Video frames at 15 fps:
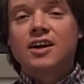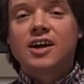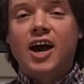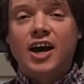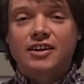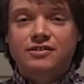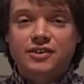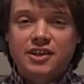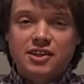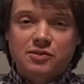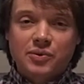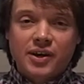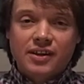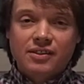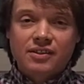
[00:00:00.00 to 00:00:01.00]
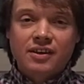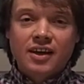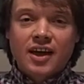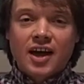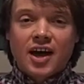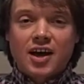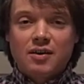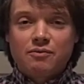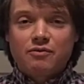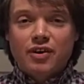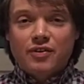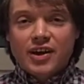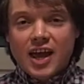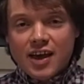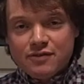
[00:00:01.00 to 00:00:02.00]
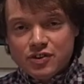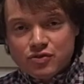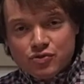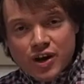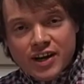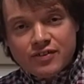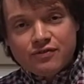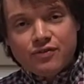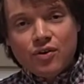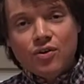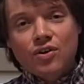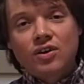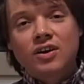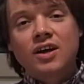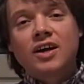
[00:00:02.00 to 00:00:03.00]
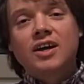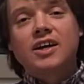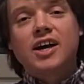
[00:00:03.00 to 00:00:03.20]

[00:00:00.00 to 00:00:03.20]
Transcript: countries with very heavy rainfall,